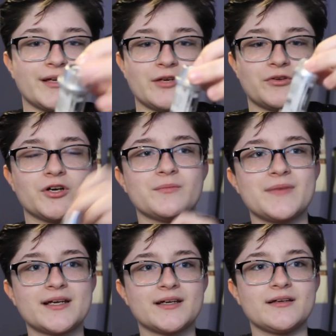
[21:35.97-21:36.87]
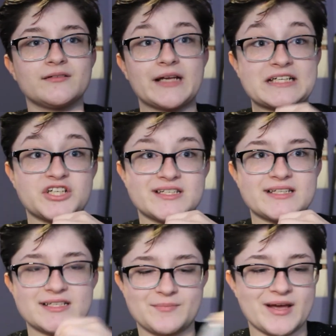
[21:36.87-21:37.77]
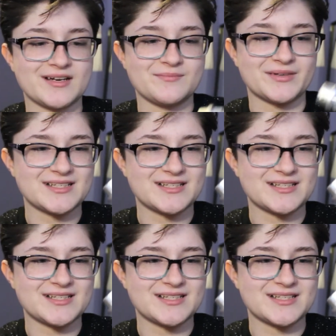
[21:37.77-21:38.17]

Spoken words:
like you could make it like just this a pendant,